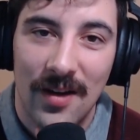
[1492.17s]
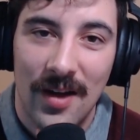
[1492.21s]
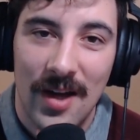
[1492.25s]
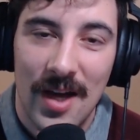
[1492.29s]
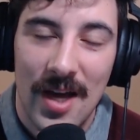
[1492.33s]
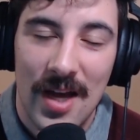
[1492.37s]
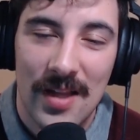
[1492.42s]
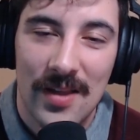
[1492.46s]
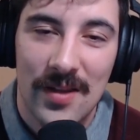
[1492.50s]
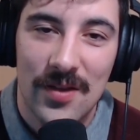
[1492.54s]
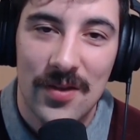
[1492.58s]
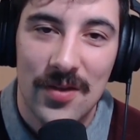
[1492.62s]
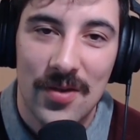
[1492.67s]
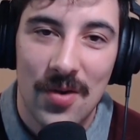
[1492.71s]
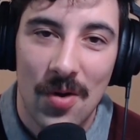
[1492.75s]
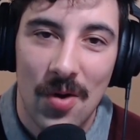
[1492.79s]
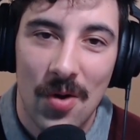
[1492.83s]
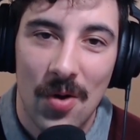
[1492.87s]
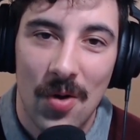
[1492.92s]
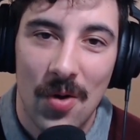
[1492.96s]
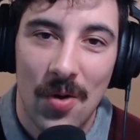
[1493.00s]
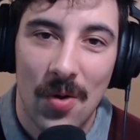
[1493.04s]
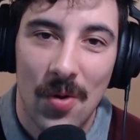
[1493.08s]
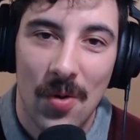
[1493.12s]
And
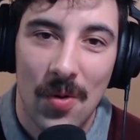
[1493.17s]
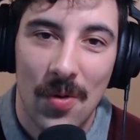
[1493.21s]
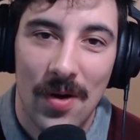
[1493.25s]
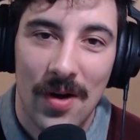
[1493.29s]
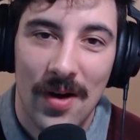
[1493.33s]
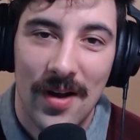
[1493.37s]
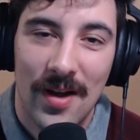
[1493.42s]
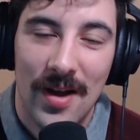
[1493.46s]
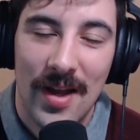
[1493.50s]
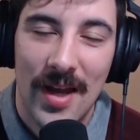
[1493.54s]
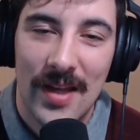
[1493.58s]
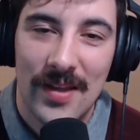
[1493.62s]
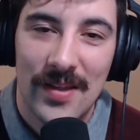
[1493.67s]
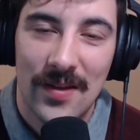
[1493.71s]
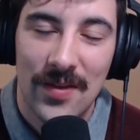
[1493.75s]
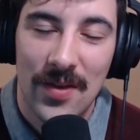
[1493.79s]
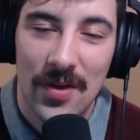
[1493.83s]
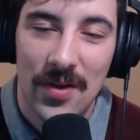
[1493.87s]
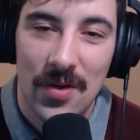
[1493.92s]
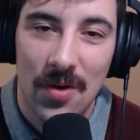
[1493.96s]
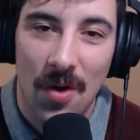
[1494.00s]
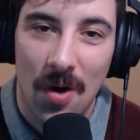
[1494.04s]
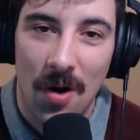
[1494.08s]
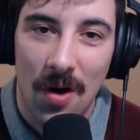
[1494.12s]
so it's in
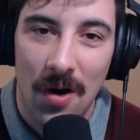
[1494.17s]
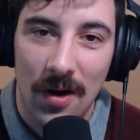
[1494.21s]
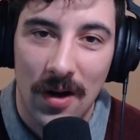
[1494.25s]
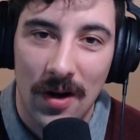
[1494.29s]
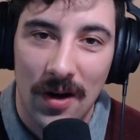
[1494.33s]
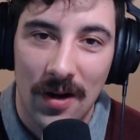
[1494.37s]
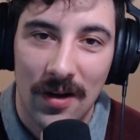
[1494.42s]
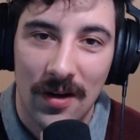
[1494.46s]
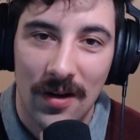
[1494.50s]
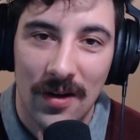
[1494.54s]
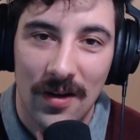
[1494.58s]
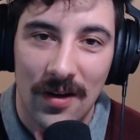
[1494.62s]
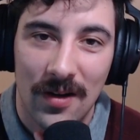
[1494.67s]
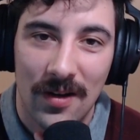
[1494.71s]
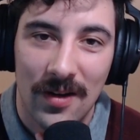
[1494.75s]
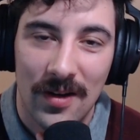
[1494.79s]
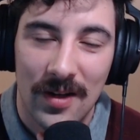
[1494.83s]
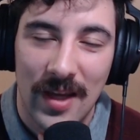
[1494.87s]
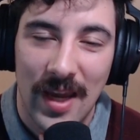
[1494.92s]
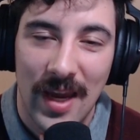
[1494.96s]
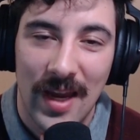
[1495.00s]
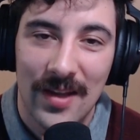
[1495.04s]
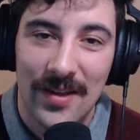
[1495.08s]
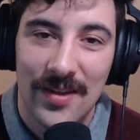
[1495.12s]
the dark.
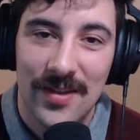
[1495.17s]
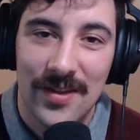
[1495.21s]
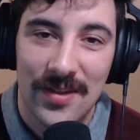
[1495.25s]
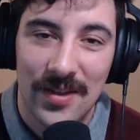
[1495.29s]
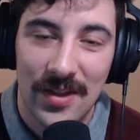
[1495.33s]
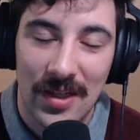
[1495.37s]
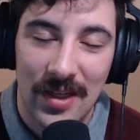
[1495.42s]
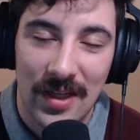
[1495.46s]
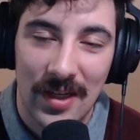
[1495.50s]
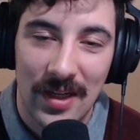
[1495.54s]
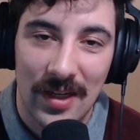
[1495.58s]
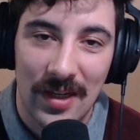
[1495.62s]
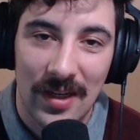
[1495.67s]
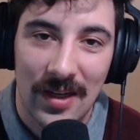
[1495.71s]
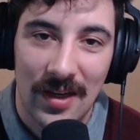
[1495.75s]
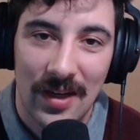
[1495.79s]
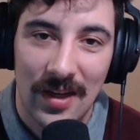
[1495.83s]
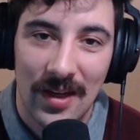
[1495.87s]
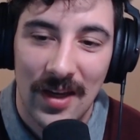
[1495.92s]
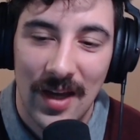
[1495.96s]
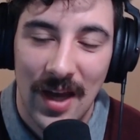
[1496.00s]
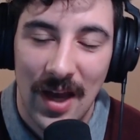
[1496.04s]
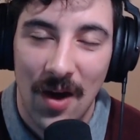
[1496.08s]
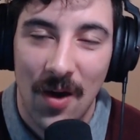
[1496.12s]
can't see,
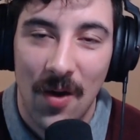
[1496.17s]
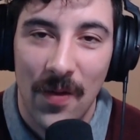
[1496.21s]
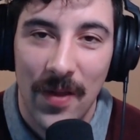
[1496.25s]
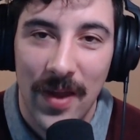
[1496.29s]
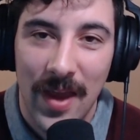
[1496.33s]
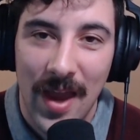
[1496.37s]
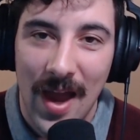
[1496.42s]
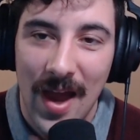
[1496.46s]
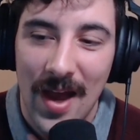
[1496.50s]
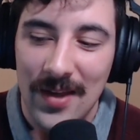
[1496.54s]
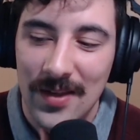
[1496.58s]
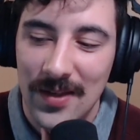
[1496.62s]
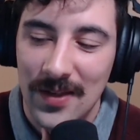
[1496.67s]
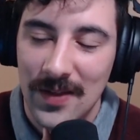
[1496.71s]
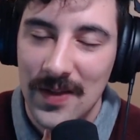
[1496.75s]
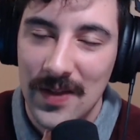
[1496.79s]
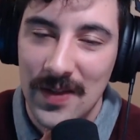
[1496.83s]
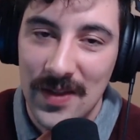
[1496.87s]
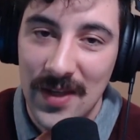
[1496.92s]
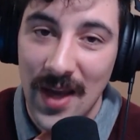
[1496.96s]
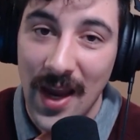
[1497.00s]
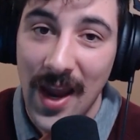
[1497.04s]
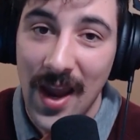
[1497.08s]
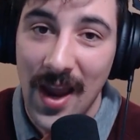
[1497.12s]
it only has is
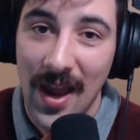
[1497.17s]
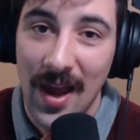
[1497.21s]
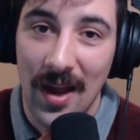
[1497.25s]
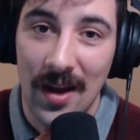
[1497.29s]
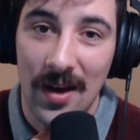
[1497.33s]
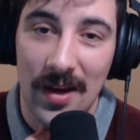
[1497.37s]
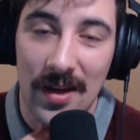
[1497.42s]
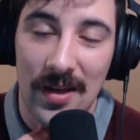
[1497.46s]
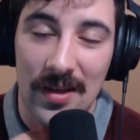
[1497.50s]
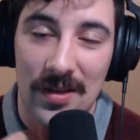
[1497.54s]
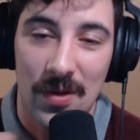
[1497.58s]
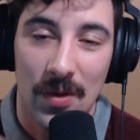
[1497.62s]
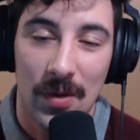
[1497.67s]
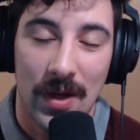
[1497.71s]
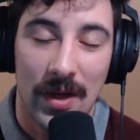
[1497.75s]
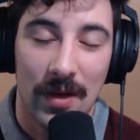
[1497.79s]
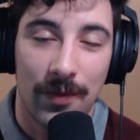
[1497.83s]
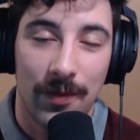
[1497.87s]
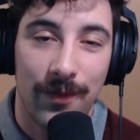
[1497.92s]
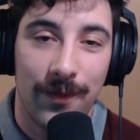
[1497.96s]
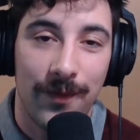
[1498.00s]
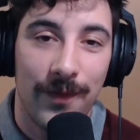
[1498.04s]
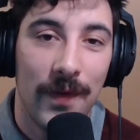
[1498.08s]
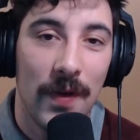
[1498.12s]
his hand. And so it
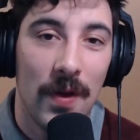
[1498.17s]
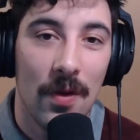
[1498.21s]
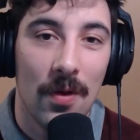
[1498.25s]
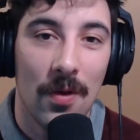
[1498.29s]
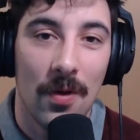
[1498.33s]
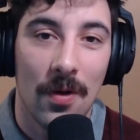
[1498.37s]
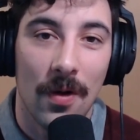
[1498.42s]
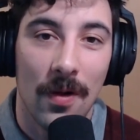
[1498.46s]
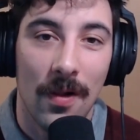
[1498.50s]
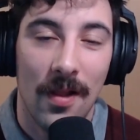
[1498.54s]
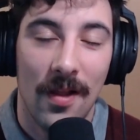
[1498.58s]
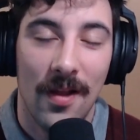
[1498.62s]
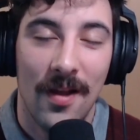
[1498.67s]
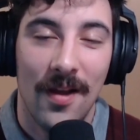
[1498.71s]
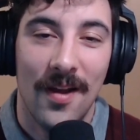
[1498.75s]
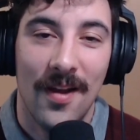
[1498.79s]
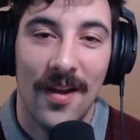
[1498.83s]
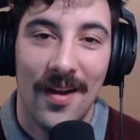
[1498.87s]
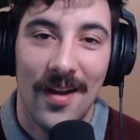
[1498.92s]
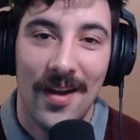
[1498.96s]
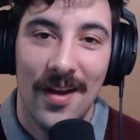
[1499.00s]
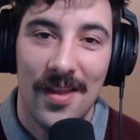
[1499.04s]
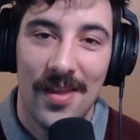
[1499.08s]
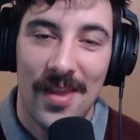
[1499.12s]
could feel
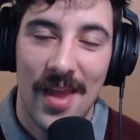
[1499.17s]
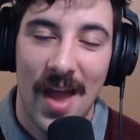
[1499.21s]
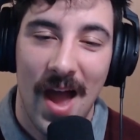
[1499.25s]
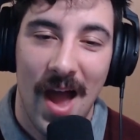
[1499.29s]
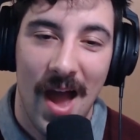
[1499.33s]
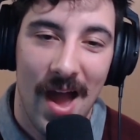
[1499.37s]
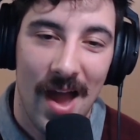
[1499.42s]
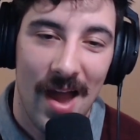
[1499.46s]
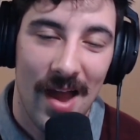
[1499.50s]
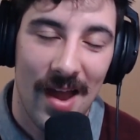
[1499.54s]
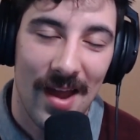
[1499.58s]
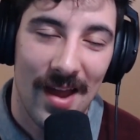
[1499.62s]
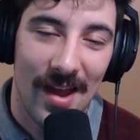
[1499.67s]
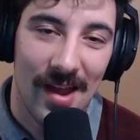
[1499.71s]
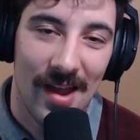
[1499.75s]
that,